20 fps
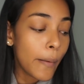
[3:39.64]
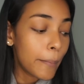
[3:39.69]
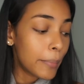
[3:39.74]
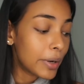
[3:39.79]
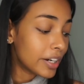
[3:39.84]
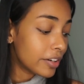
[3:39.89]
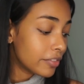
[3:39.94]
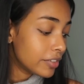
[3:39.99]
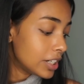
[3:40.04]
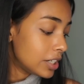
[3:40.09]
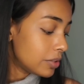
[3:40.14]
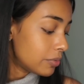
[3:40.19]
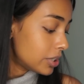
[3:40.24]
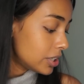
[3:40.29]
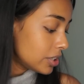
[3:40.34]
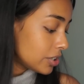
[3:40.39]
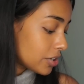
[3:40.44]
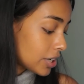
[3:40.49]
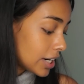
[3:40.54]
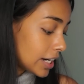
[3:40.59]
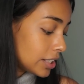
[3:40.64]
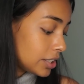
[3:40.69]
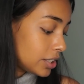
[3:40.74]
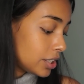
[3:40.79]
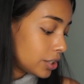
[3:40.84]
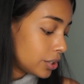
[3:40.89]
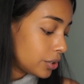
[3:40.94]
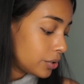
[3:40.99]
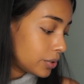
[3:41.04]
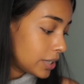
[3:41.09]
but I really want to try
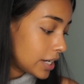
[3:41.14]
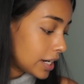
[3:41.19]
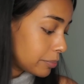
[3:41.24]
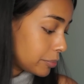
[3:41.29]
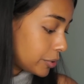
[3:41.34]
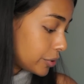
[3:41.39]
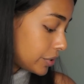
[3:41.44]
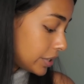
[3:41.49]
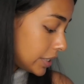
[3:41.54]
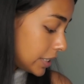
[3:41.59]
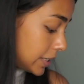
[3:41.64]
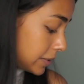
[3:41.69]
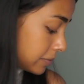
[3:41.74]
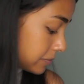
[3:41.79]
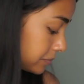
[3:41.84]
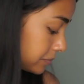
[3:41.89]
the Huda Beauty.